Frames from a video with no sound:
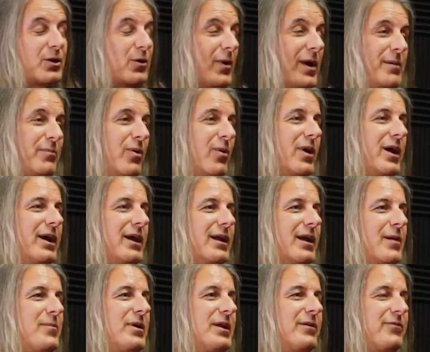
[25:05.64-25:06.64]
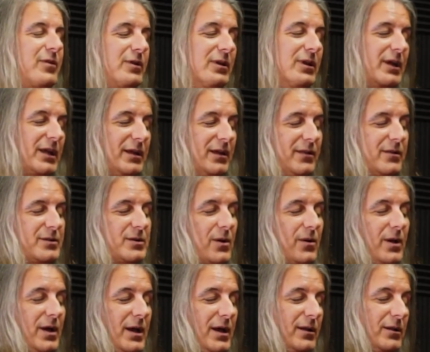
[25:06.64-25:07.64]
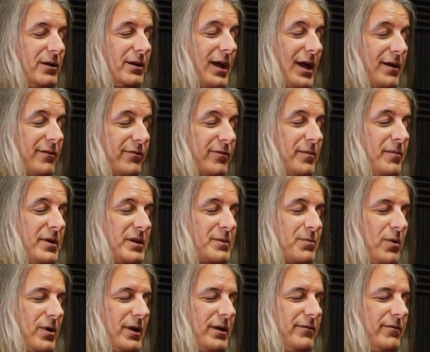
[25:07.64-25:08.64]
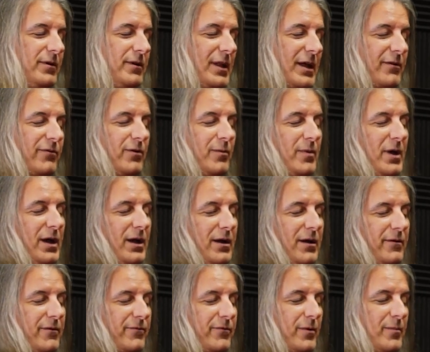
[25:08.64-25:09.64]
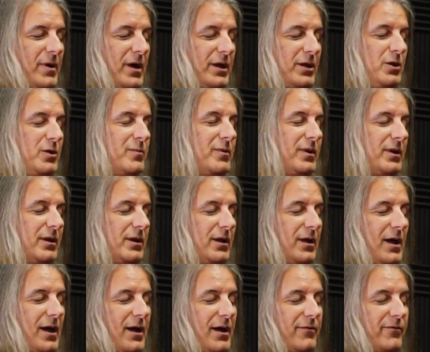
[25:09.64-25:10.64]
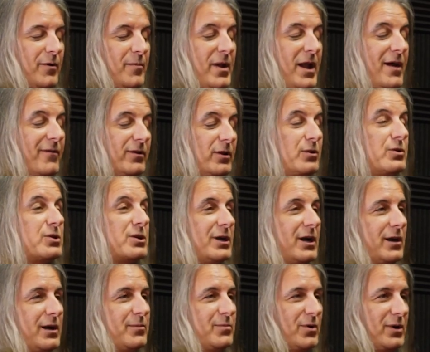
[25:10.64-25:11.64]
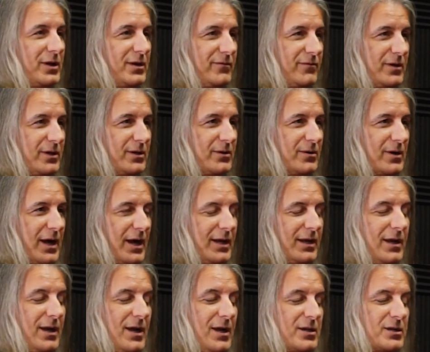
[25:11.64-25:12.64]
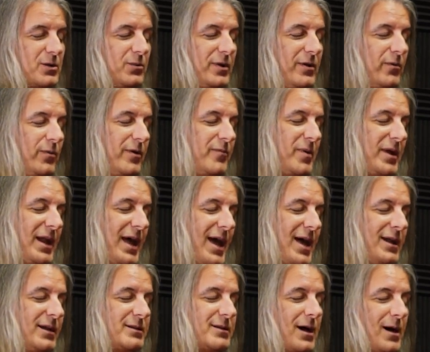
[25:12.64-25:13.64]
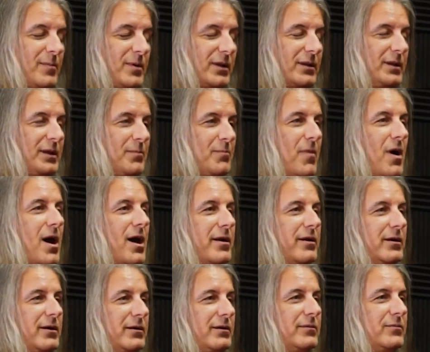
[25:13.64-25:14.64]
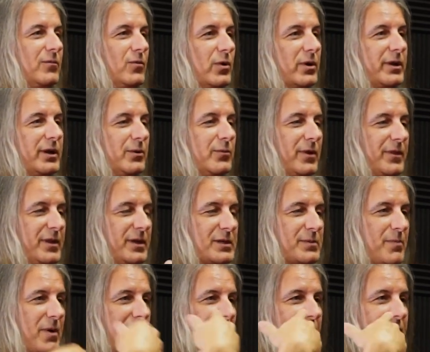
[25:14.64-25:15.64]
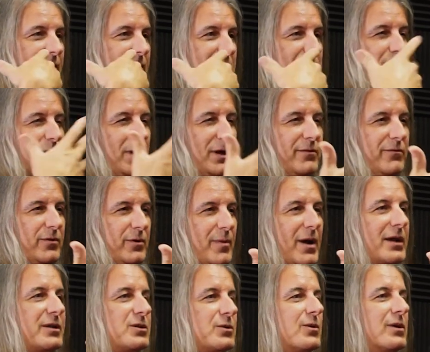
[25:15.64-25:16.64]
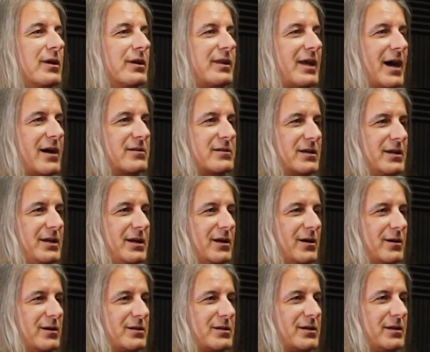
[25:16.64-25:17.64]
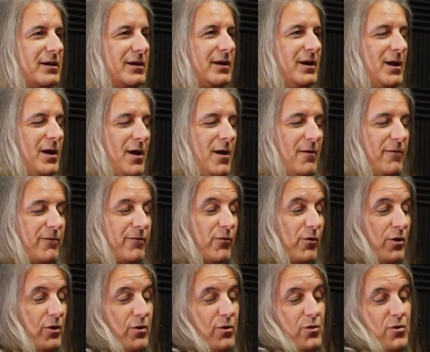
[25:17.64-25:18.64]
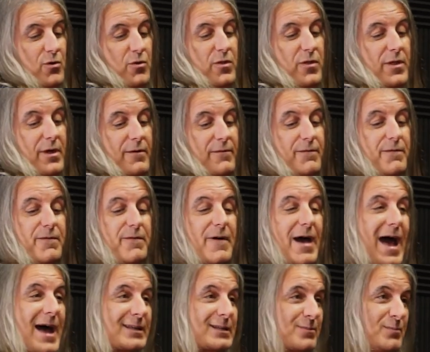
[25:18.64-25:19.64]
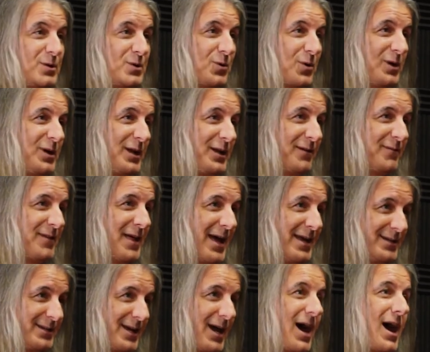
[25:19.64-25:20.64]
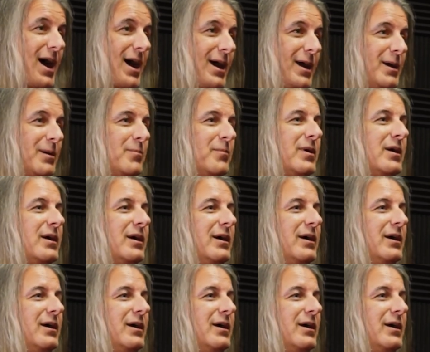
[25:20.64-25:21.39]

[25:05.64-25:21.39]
a great point. I mean, if you look, so look at it from this point of view, like from a from a human uh, from an evolutionary point of view, yeah. right? So we we've been anatomically modern, working with this body and this brain for about two hundred thousand years. For the vast majority of that time,